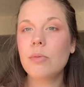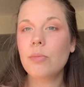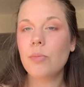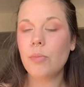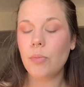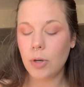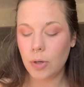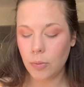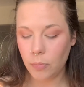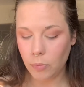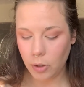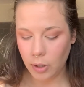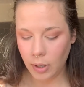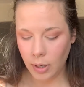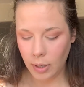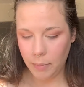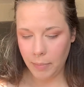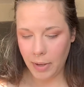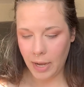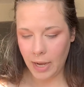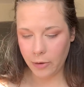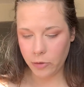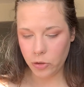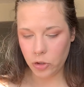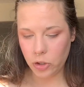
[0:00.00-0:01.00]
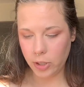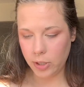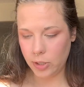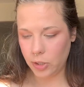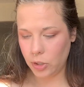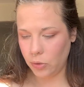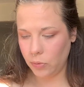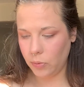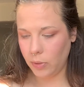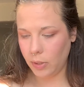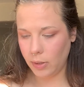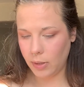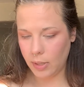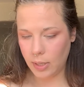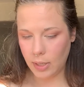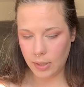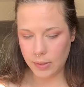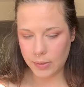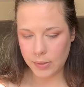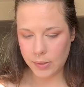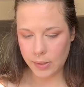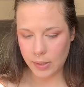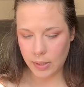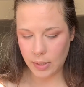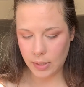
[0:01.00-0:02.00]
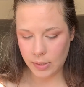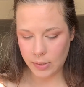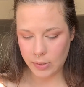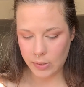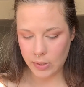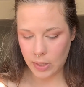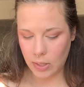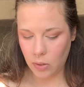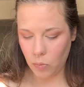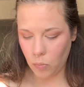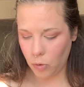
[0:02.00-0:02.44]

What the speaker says: One where I'm actually doing things that is like